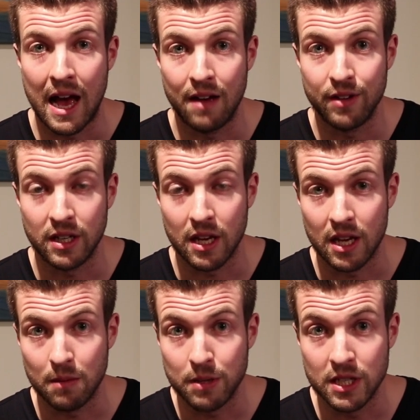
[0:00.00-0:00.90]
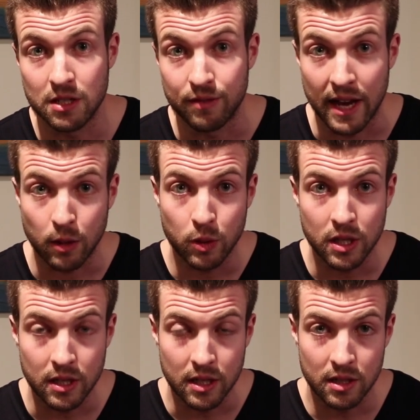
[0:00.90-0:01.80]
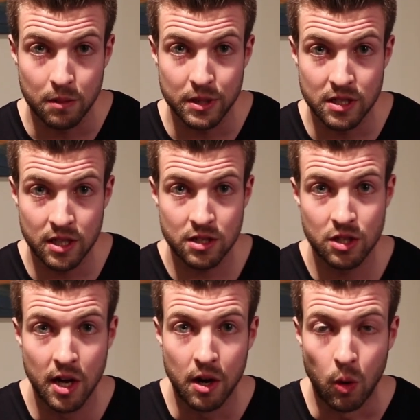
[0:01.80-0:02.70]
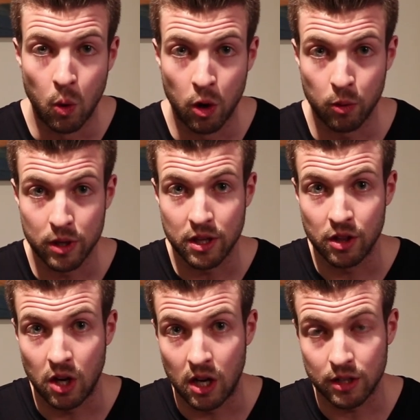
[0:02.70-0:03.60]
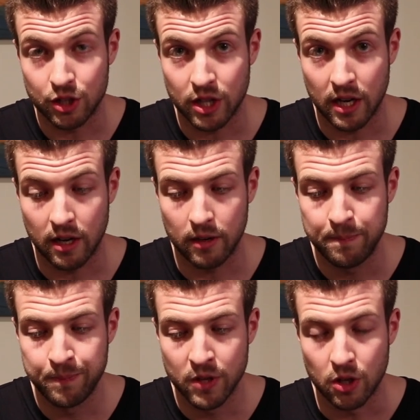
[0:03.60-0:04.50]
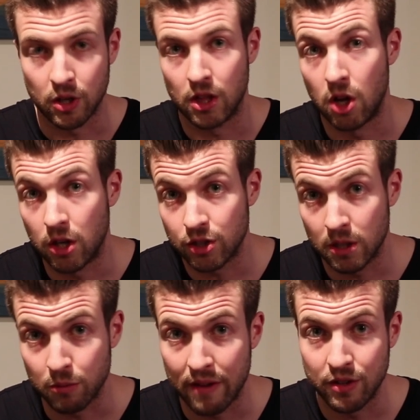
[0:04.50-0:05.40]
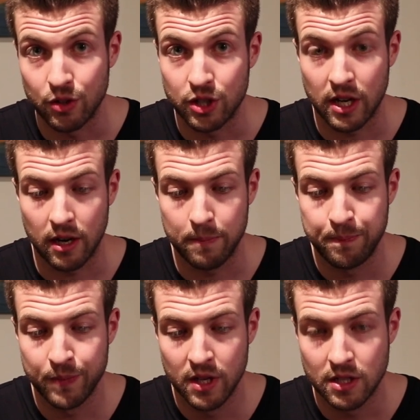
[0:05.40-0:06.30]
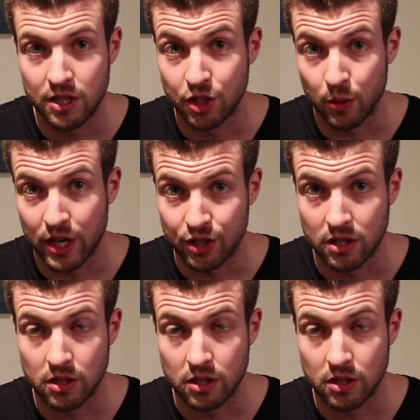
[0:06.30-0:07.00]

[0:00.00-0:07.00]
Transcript: having a piece of equity in the business or with a long share or a long-term revenue share situation.